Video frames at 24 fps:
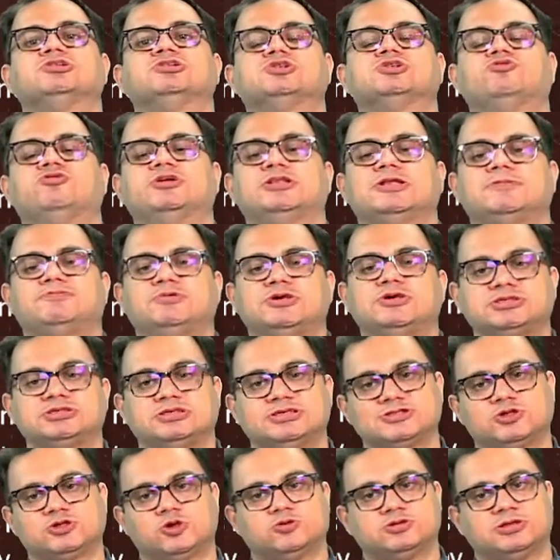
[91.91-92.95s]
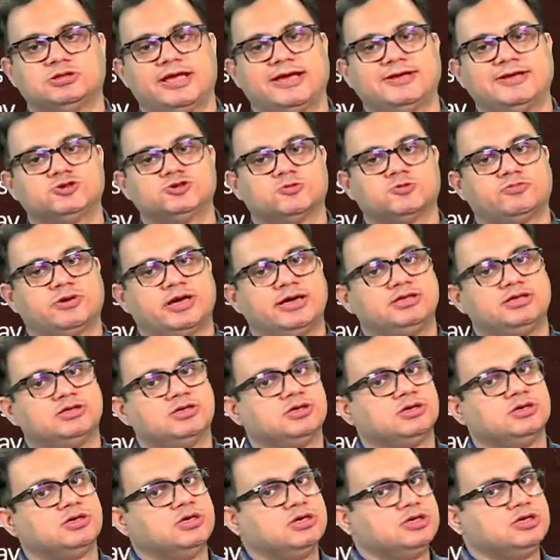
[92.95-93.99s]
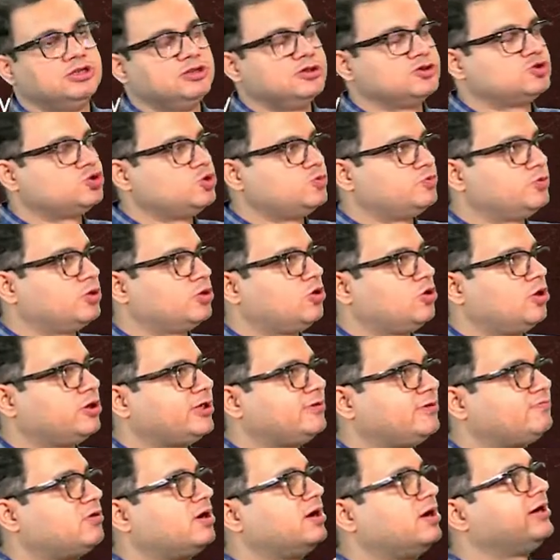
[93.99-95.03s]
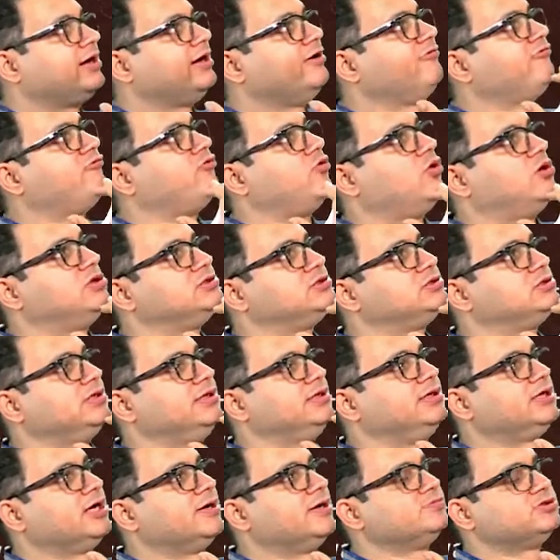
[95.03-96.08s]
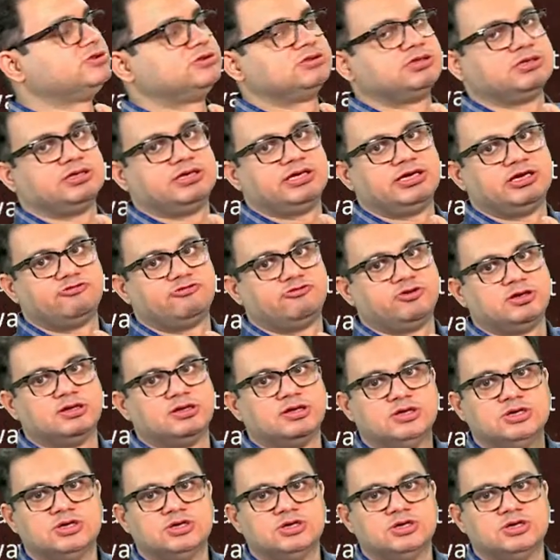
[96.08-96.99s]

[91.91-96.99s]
So when the patient is lying supine, the supraglottic part, it falls, it comes in the airway.